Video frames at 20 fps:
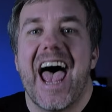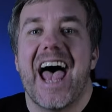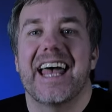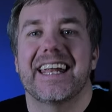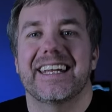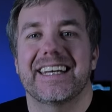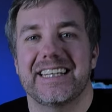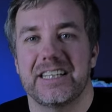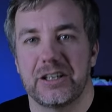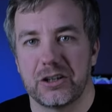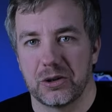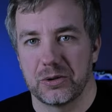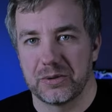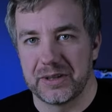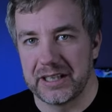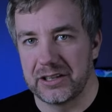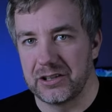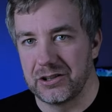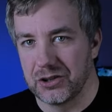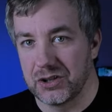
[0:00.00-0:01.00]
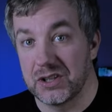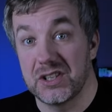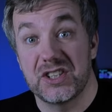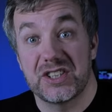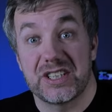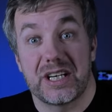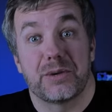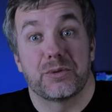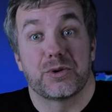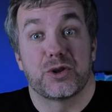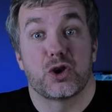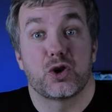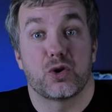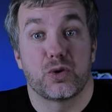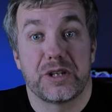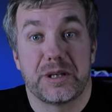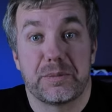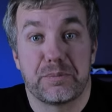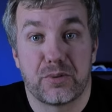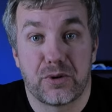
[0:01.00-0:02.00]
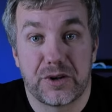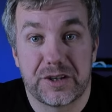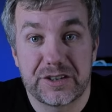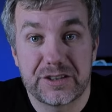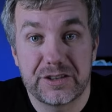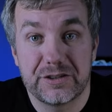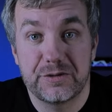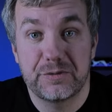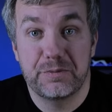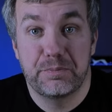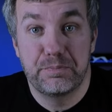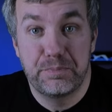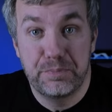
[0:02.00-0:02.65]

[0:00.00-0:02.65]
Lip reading: And I know that doesn't sound too impressive,